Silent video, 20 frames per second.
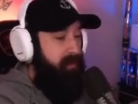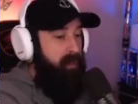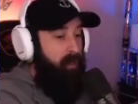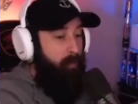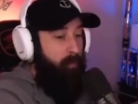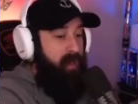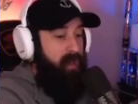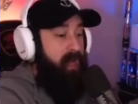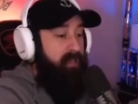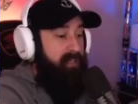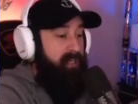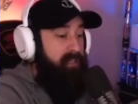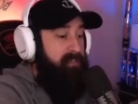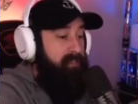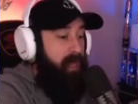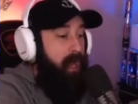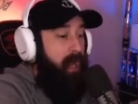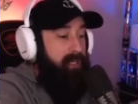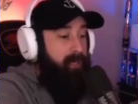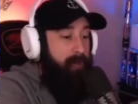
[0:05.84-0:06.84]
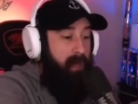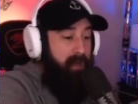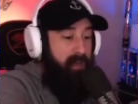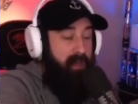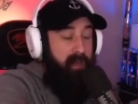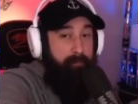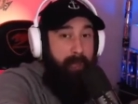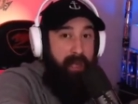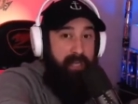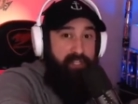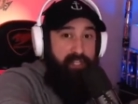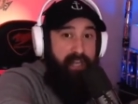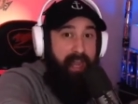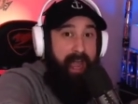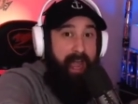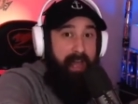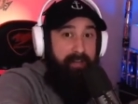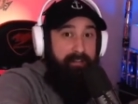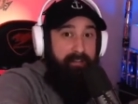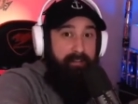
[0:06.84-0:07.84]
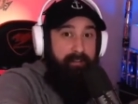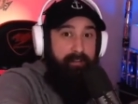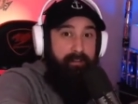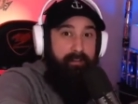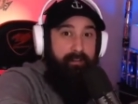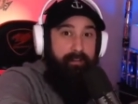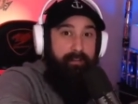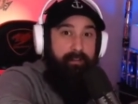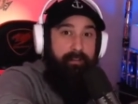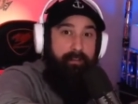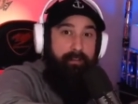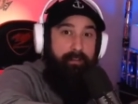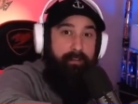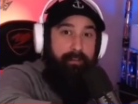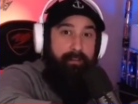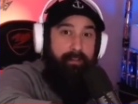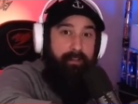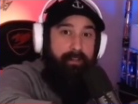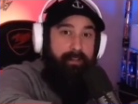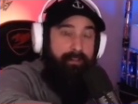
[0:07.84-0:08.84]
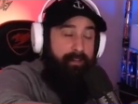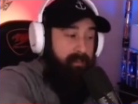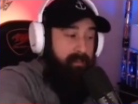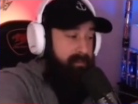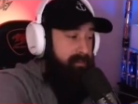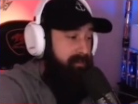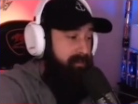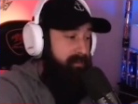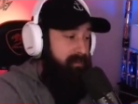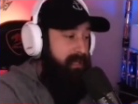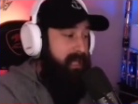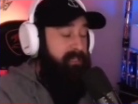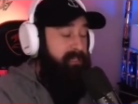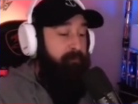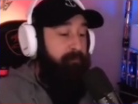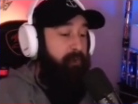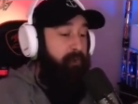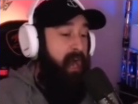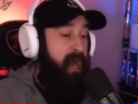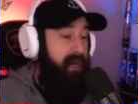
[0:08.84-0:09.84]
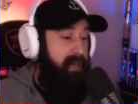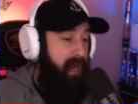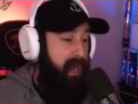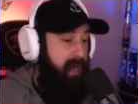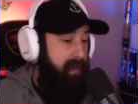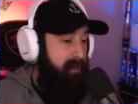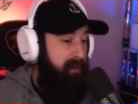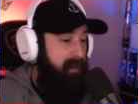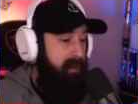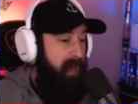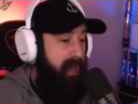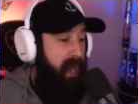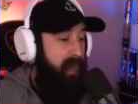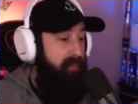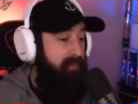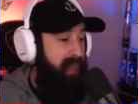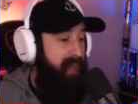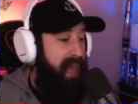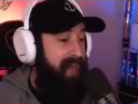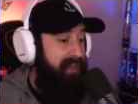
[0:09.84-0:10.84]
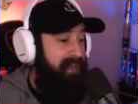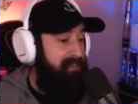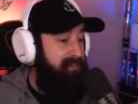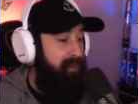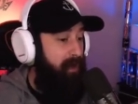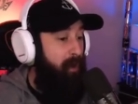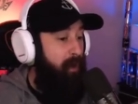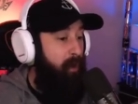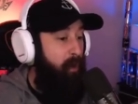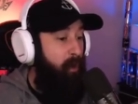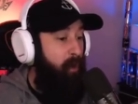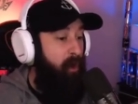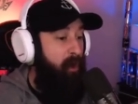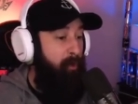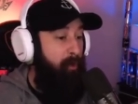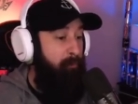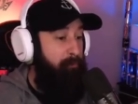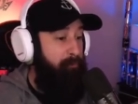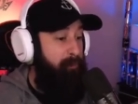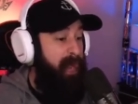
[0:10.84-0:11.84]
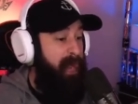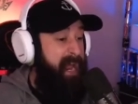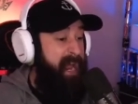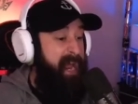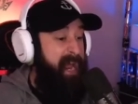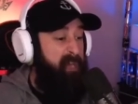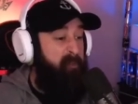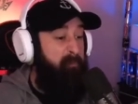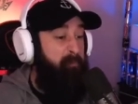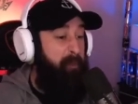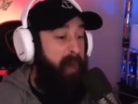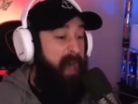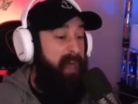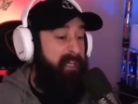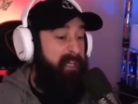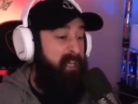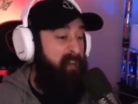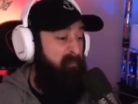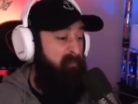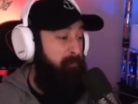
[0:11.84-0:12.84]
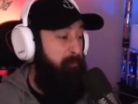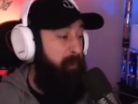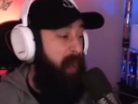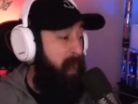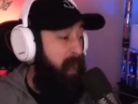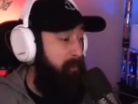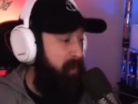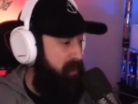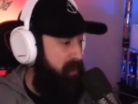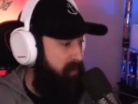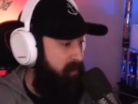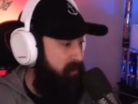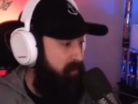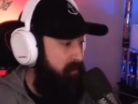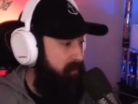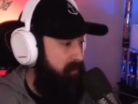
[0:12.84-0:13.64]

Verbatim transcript: We're not going to talk about it in my chat because it's Friday, and that is a whole big bucket of bummer.